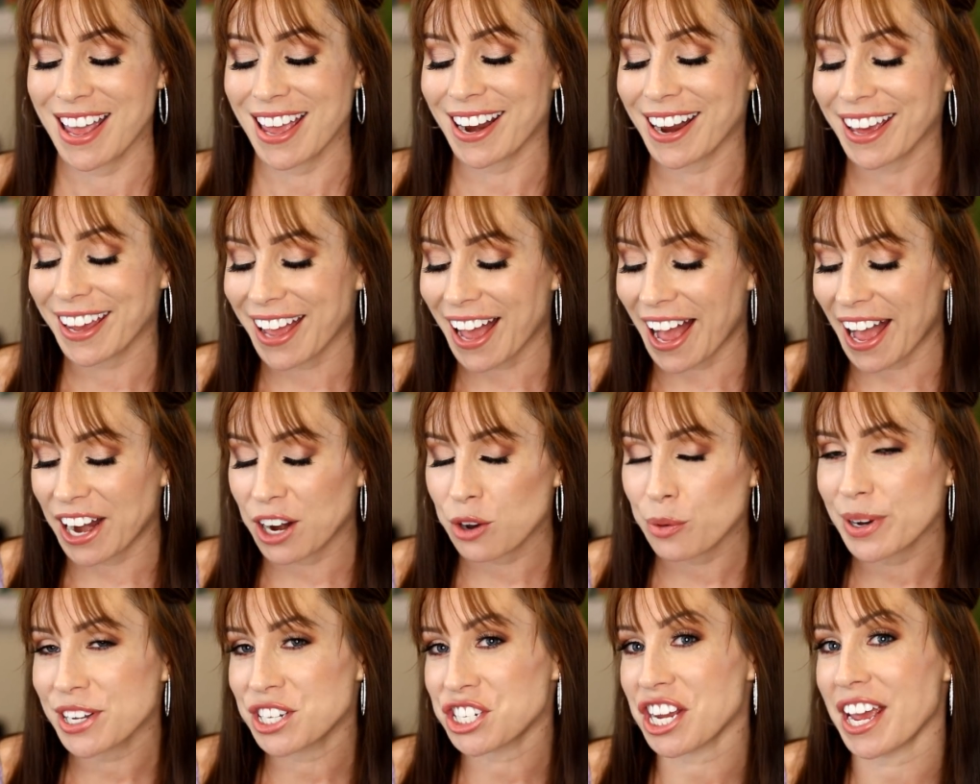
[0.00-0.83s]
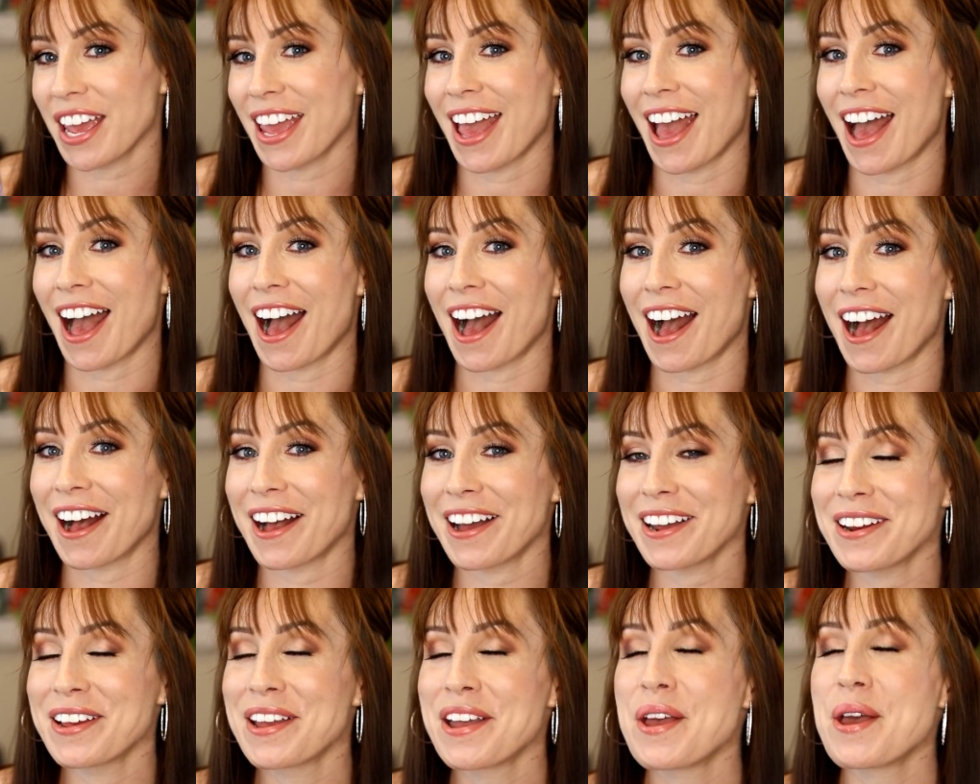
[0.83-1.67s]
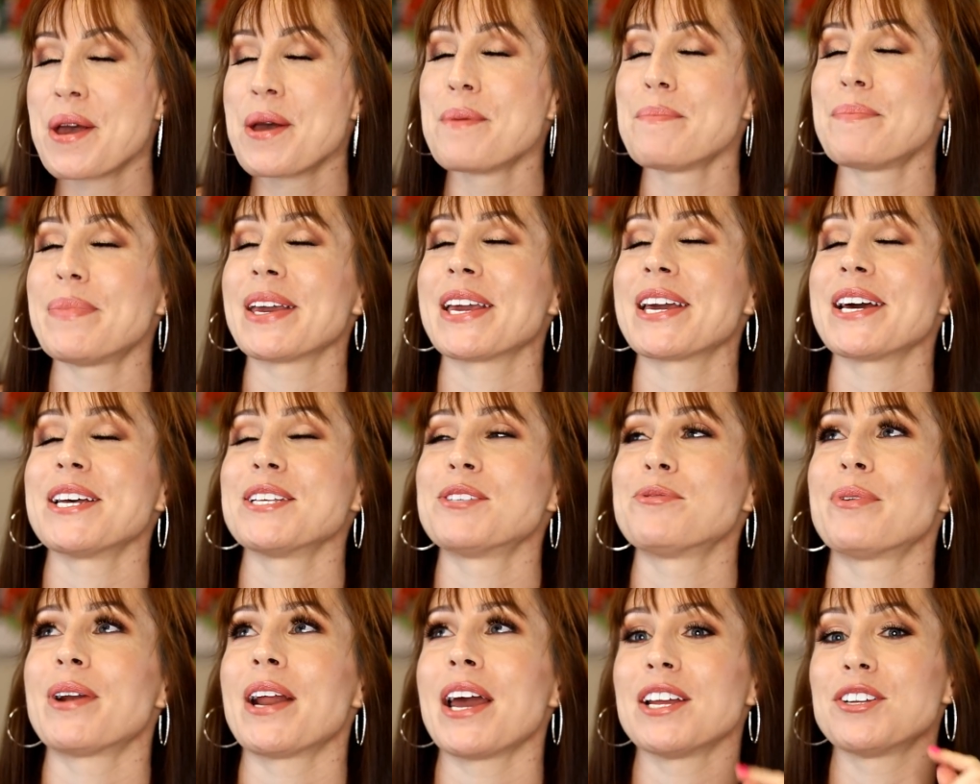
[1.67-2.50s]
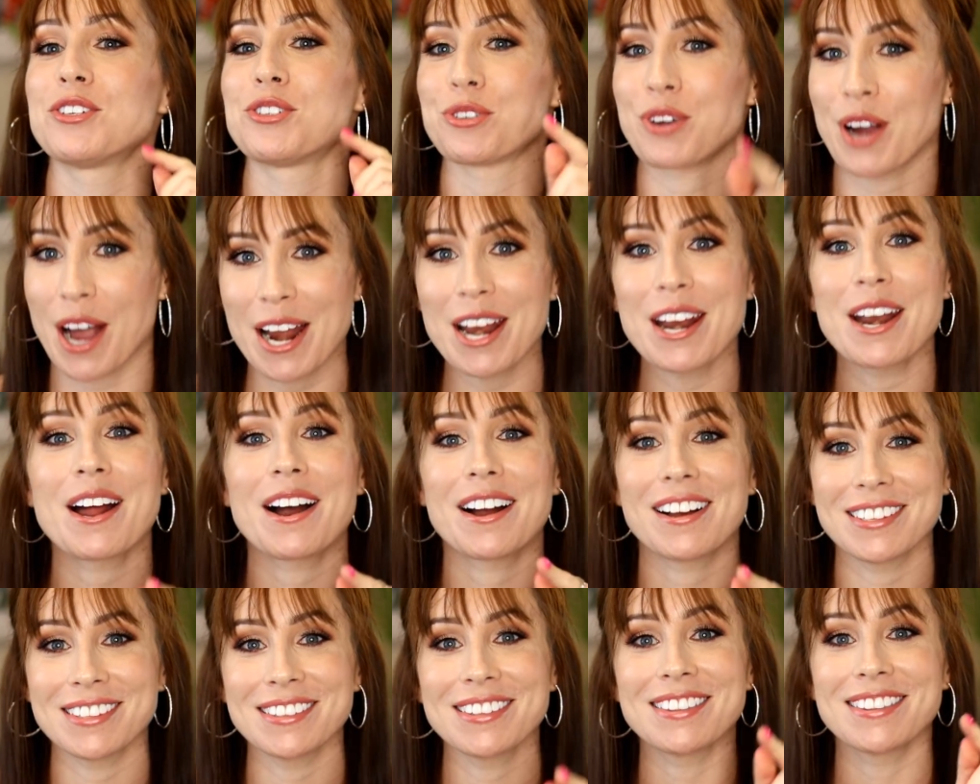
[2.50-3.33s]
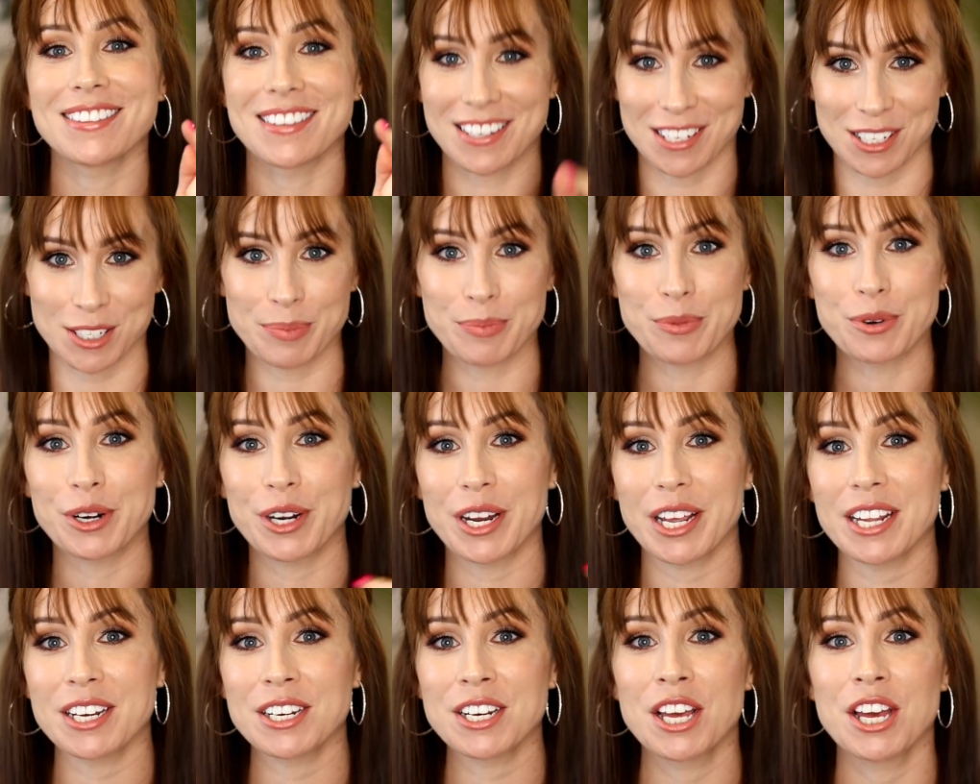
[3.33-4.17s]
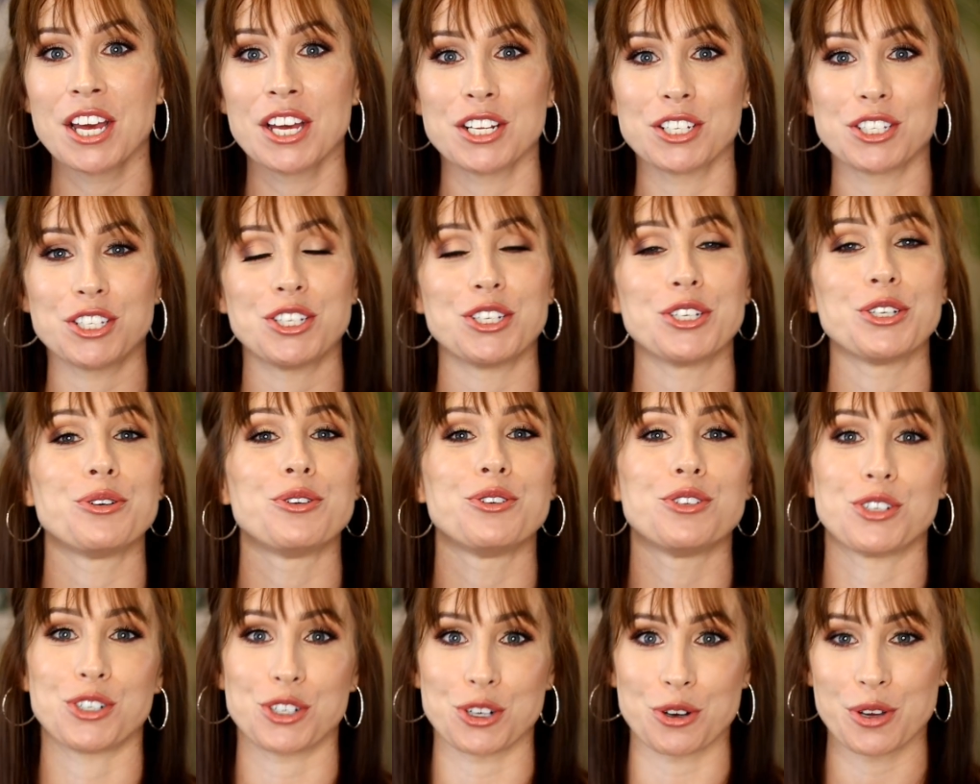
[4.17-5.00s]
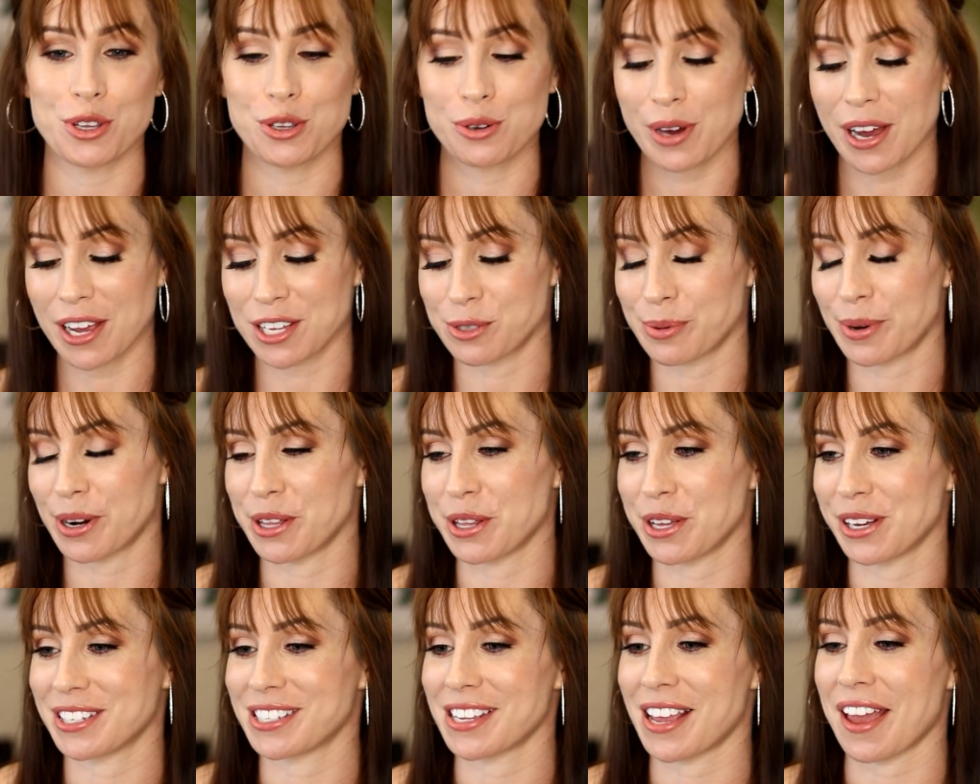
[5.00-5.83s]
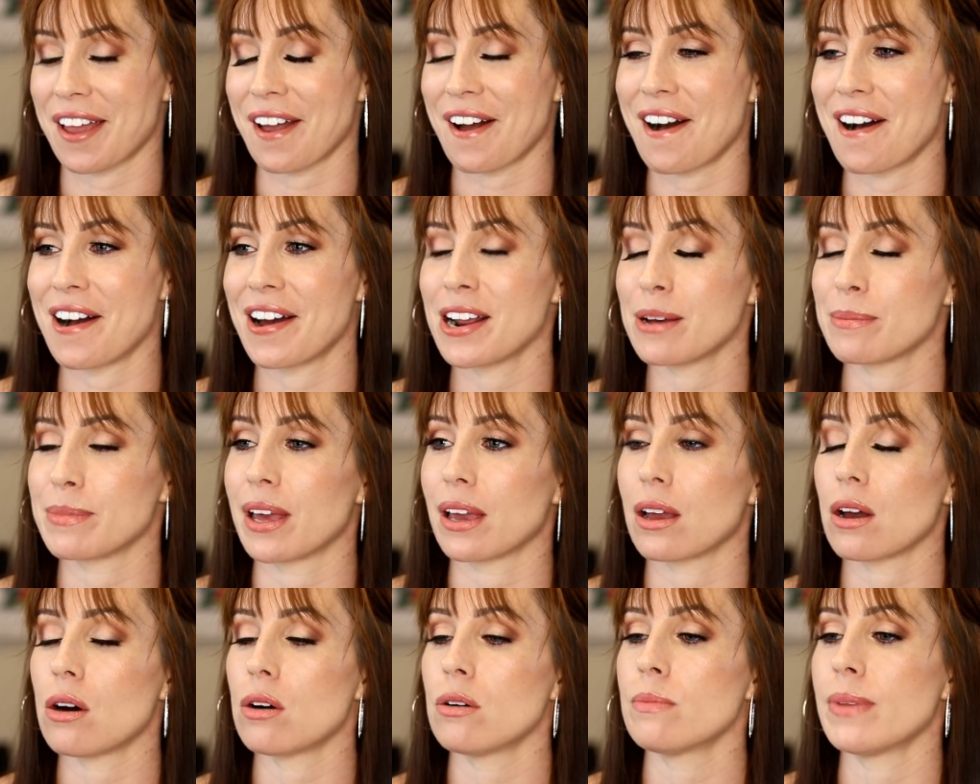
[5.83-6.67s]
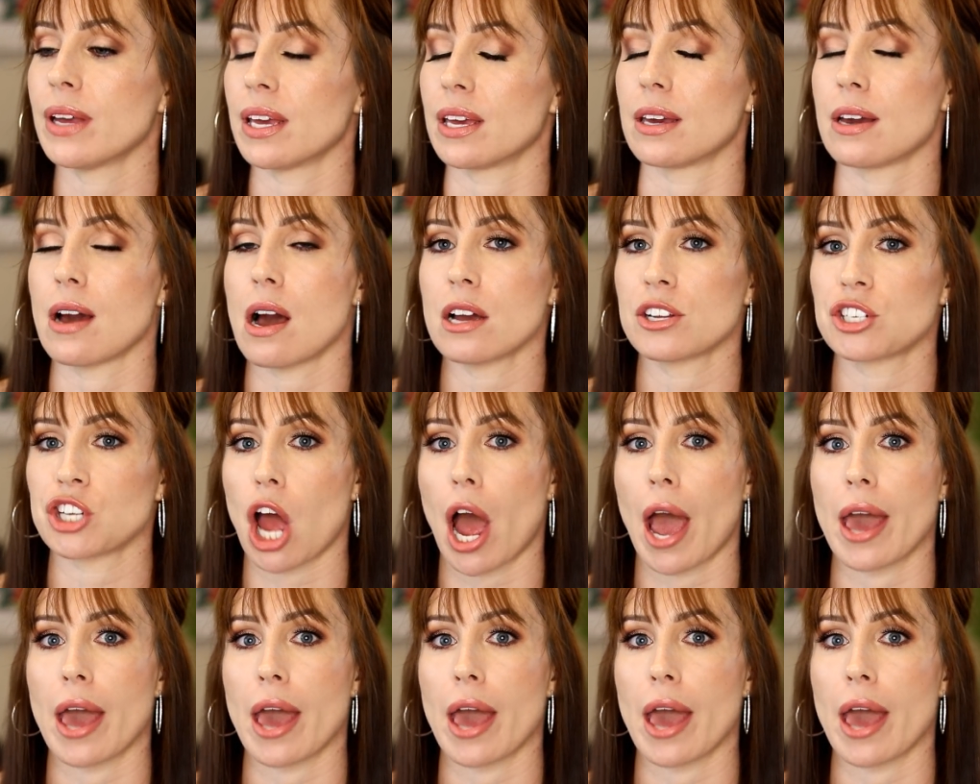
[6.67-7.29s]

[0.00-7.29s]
And I kind of wish I had because when I tried it on this morning to show you guys what it looks like on, I'm like, oh my gosh,